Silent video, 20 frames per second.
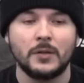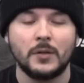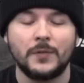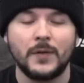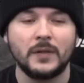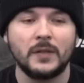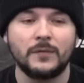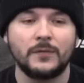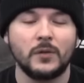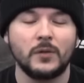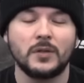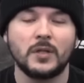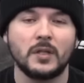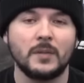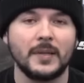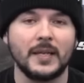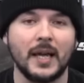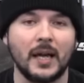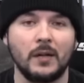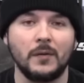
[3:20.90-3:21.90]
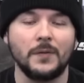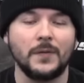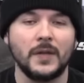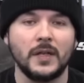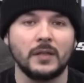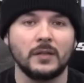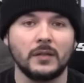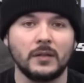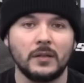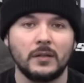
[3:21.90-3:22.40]
You think the food's going to be healthy
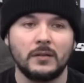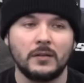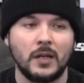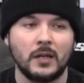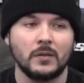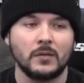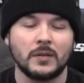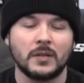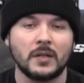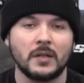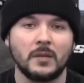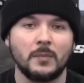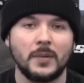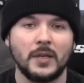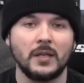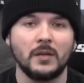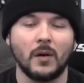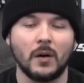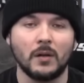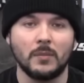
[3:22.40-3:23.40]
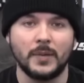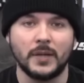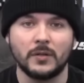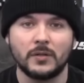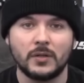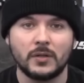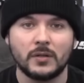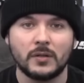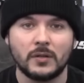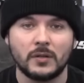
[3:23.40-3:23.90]
and good? No, it's going to be
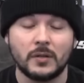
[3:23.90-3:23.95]
garbage.